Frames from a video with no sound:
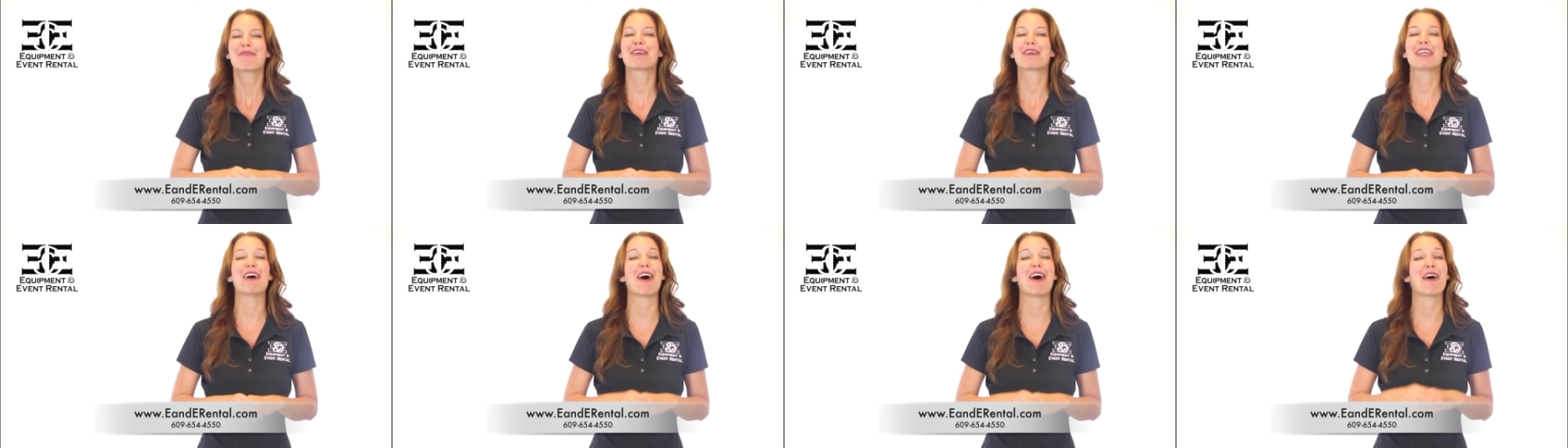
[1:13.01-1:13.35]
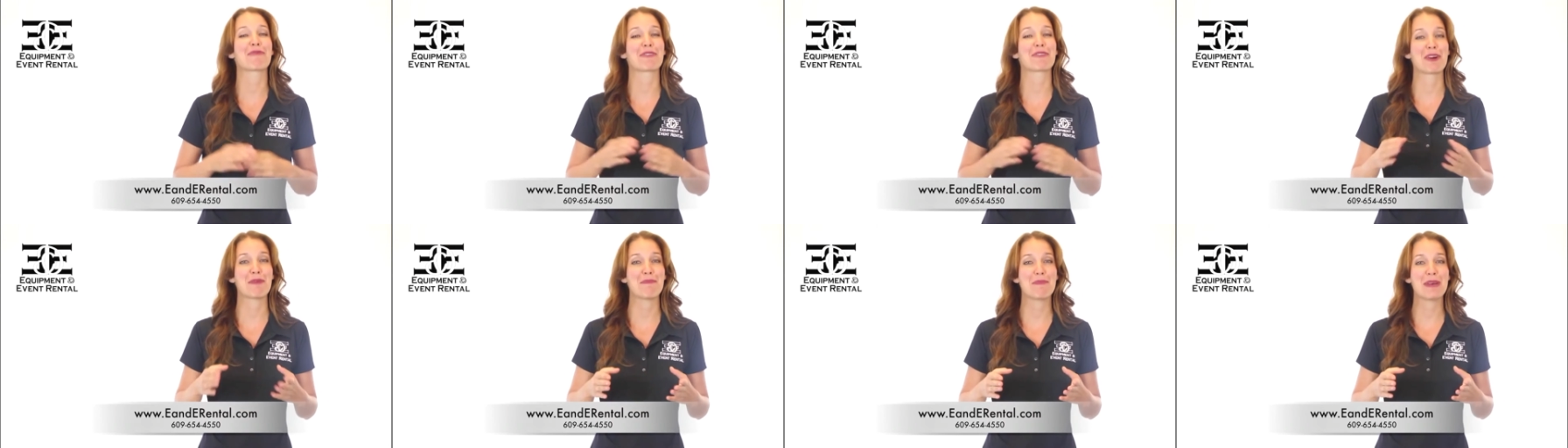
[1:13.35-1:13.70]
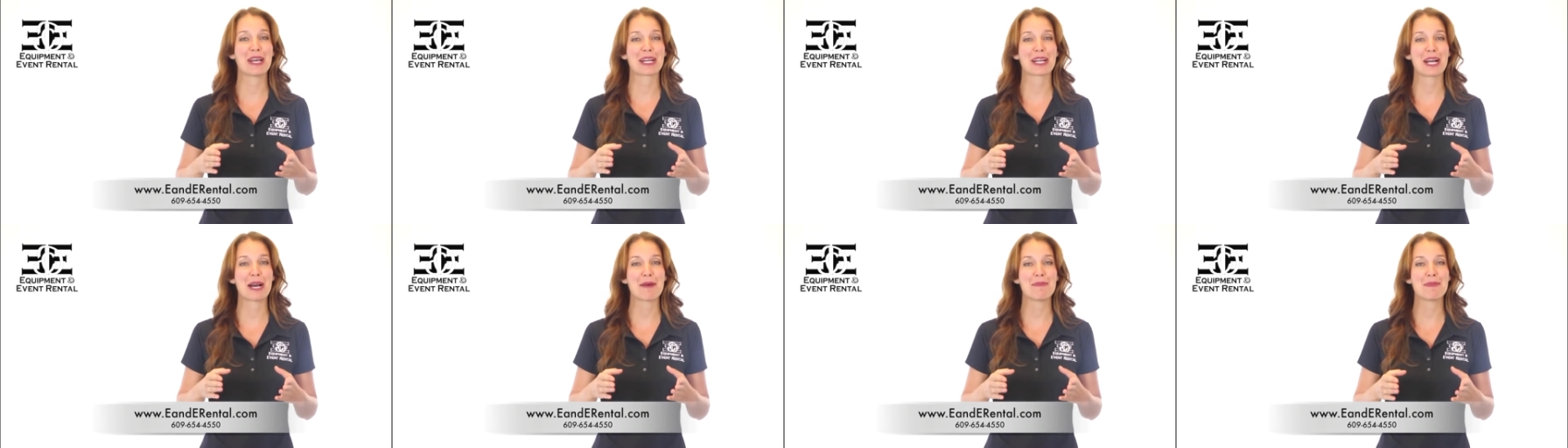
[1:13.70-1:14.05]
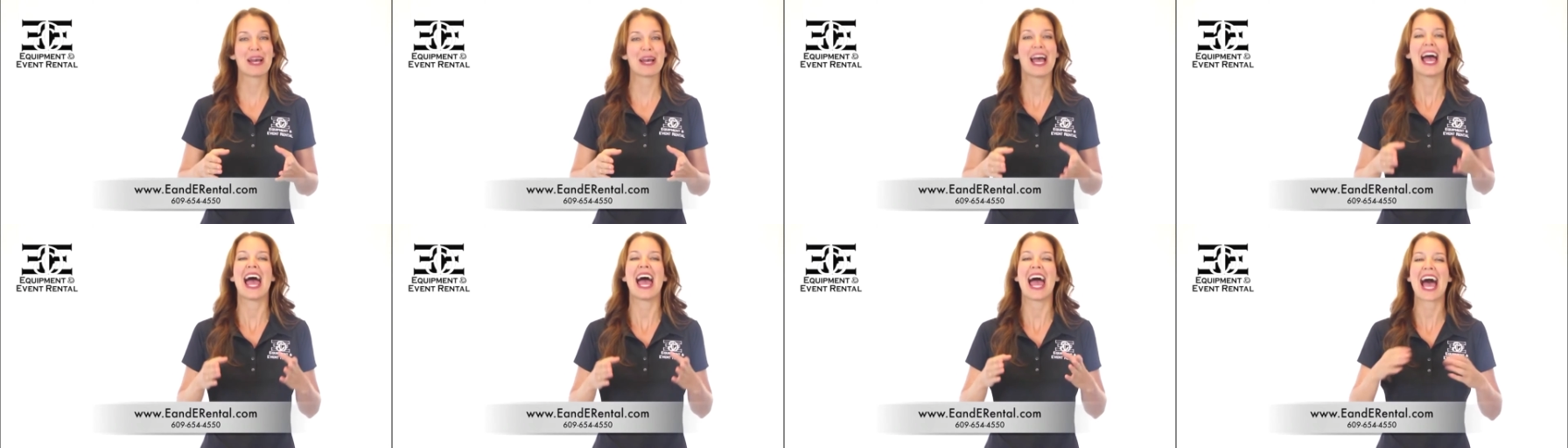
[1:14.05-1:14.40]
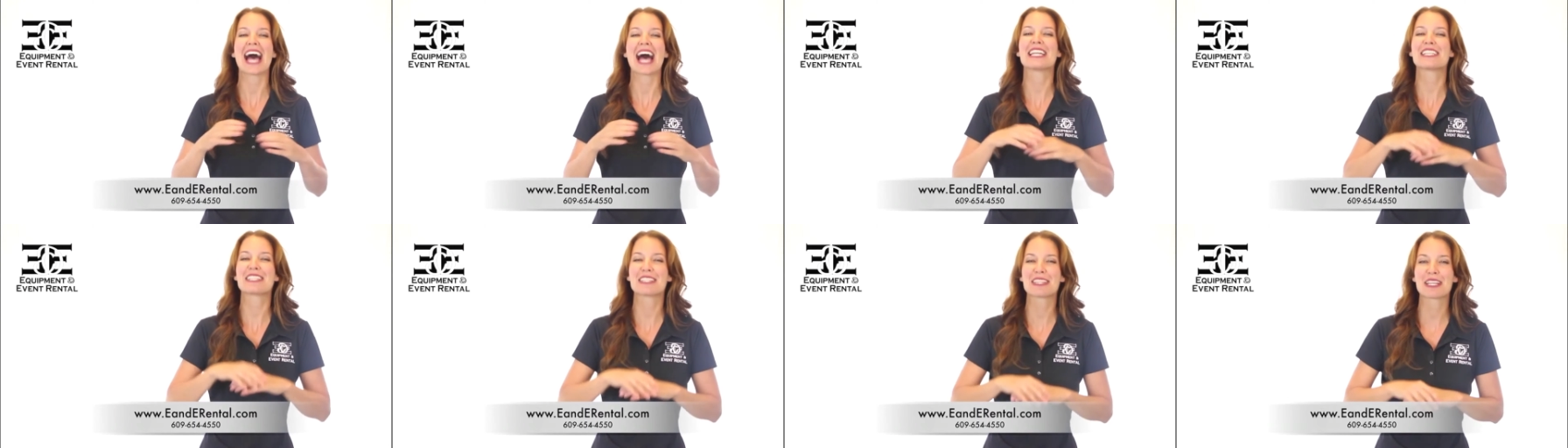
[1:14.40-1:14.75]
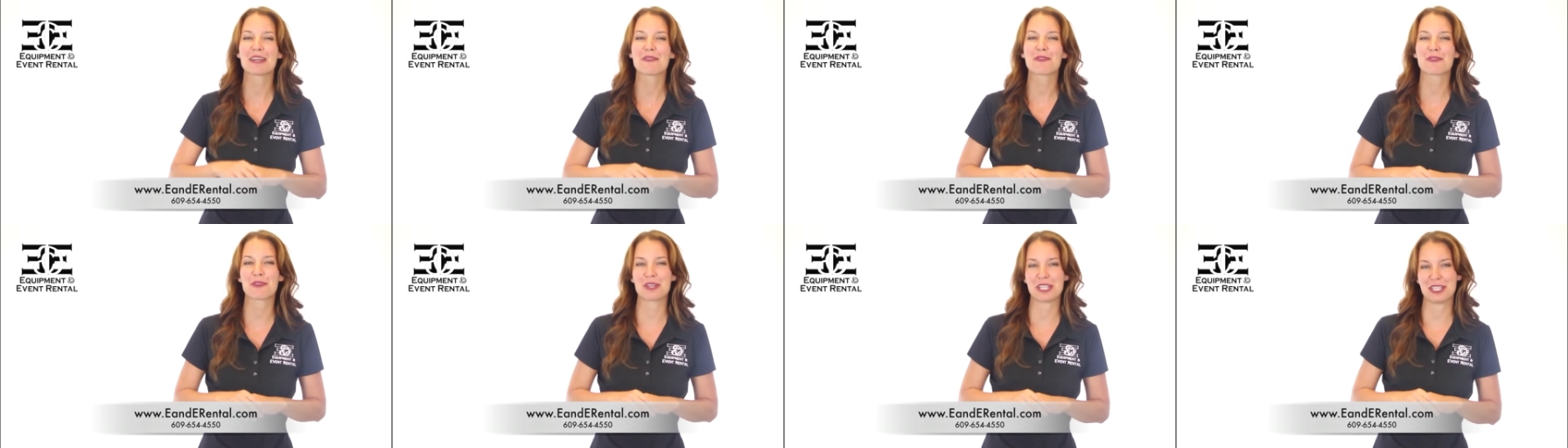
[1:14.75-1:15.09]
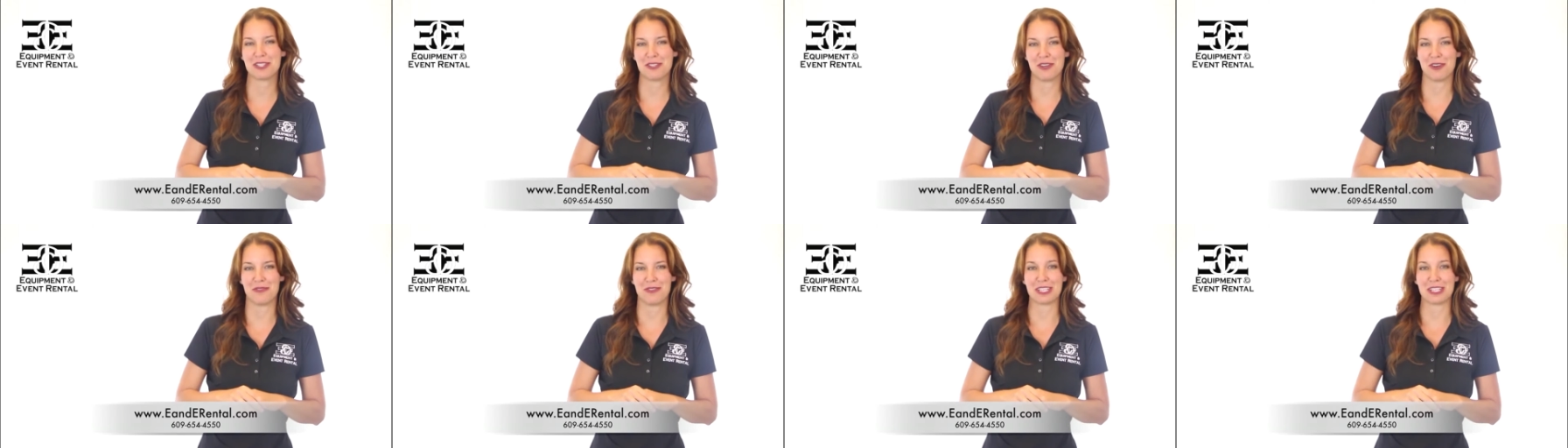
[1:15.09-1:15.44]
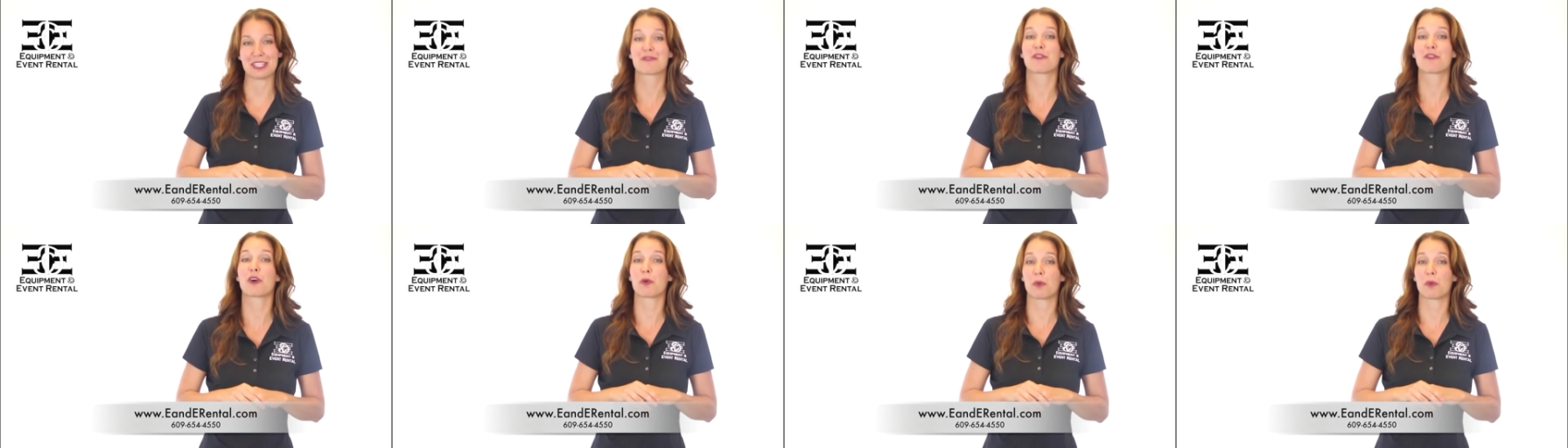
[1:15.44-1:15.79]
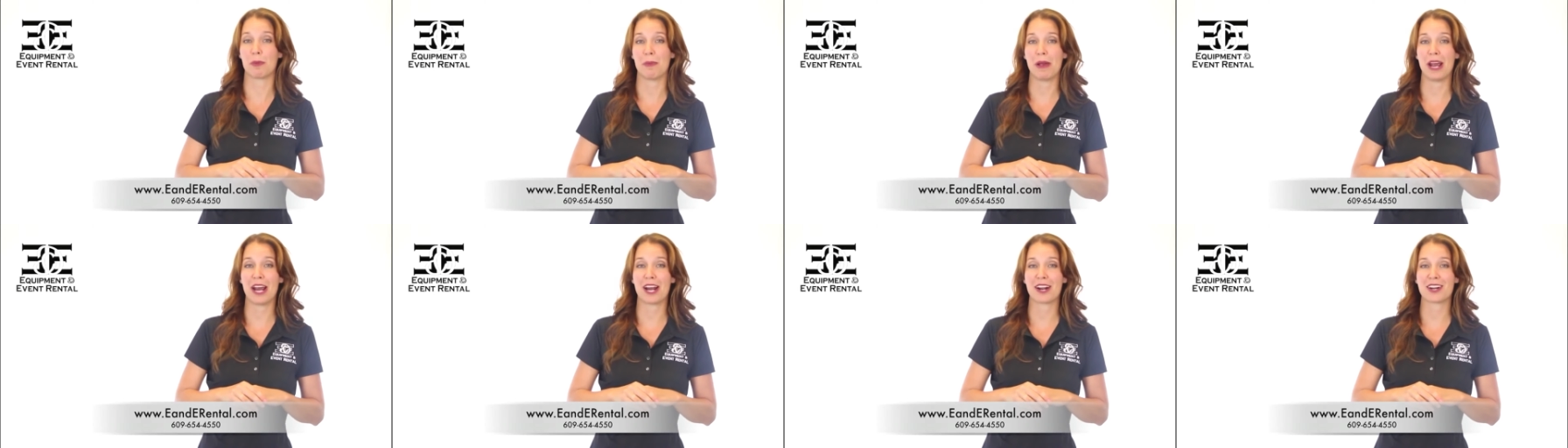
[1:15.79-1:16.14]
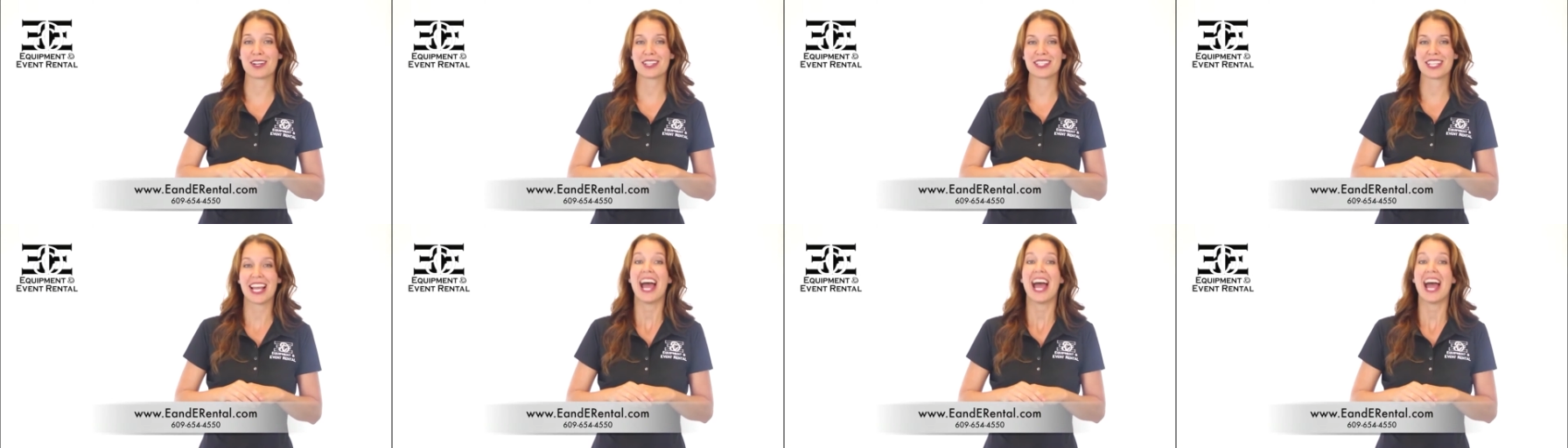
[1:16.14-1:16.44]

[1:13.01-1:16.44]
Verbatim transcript: We offer a pickup and delivery service for repairs